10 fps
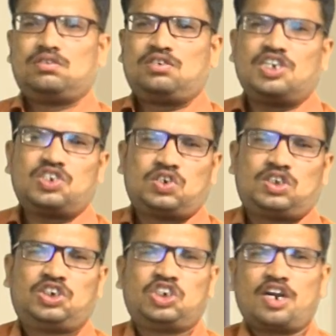Dear
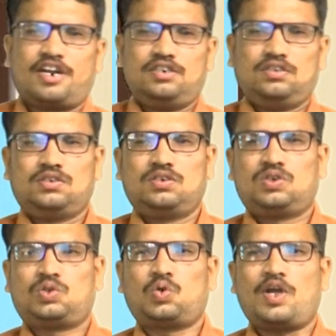children,
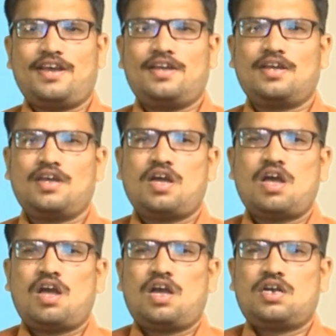today
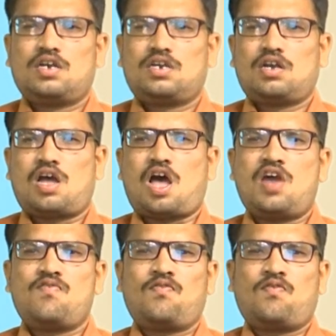
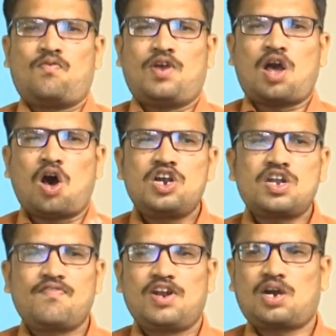I will heartily
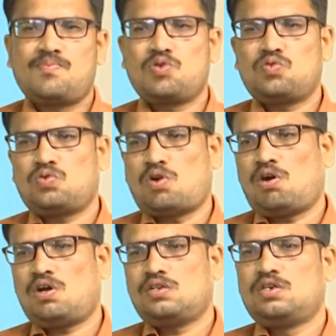welcome you
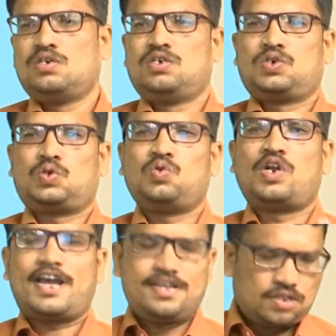all to
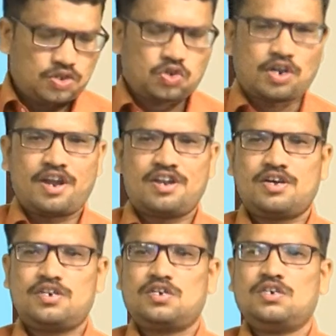9th standard